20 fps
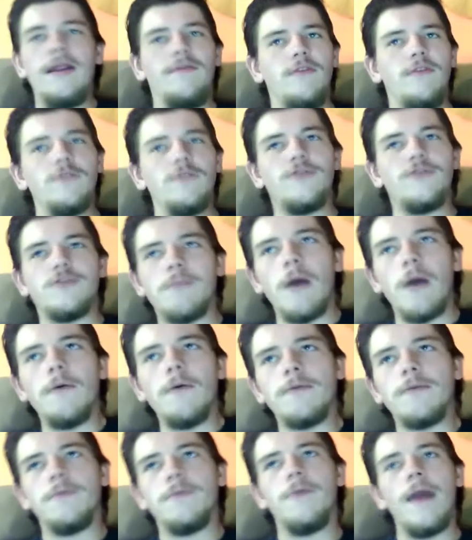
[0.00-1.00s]
If you
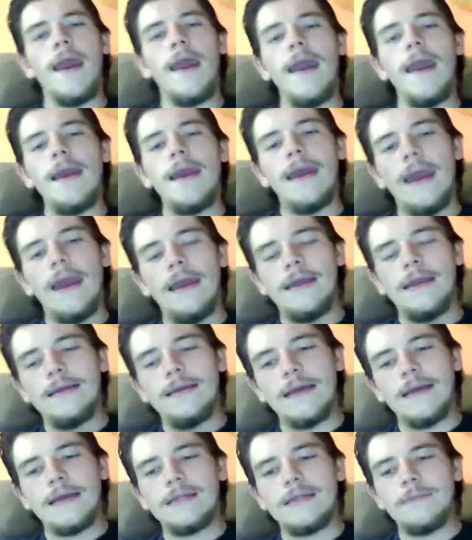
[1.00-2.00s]
smoke the weed and it
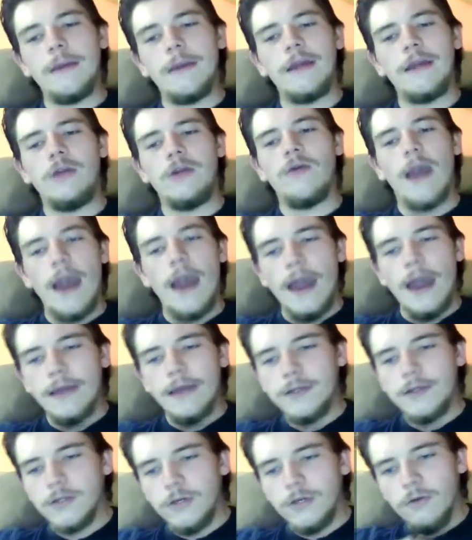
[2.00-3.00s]
doesn't make you high
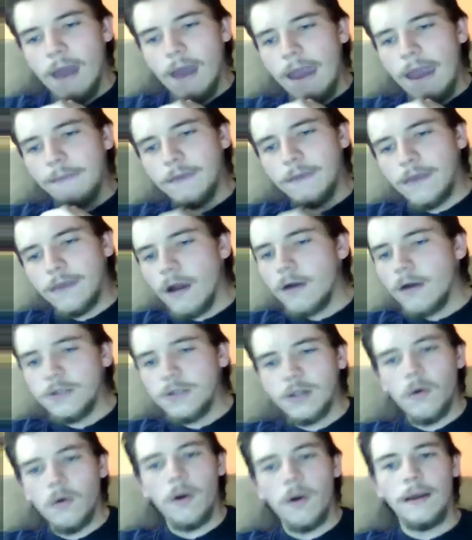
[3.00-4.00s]
until you have the 3rd
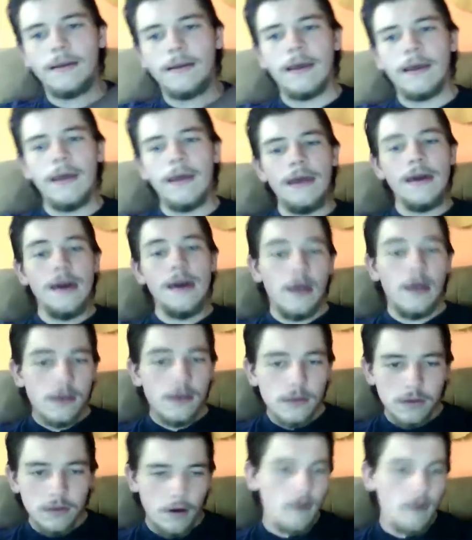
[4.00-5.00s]
joint,
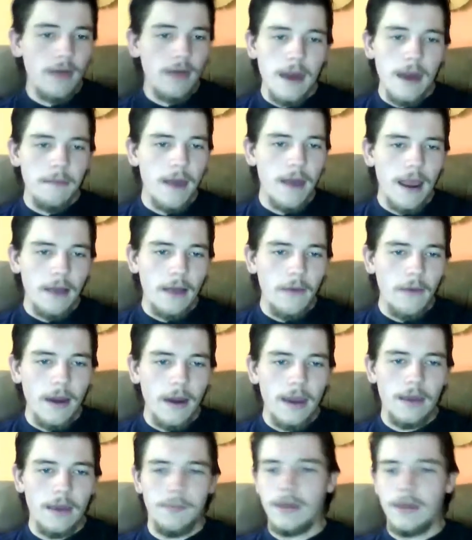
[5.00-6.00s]
throw that bag
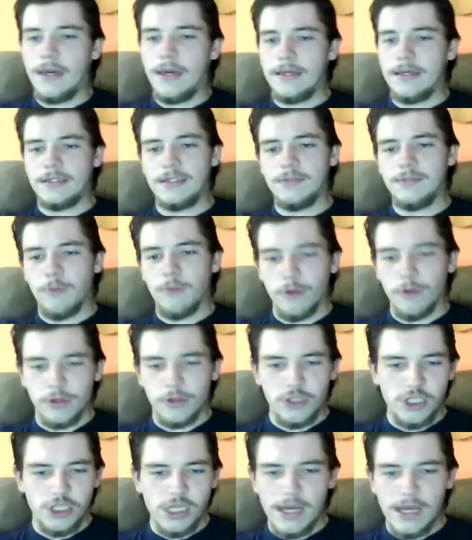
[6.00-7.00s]
away because it's worth
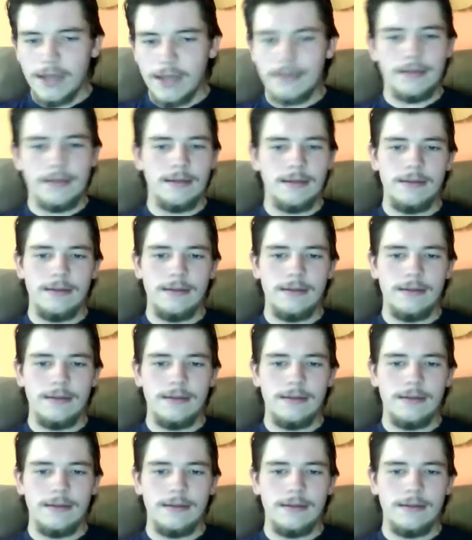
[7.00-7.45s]
shit.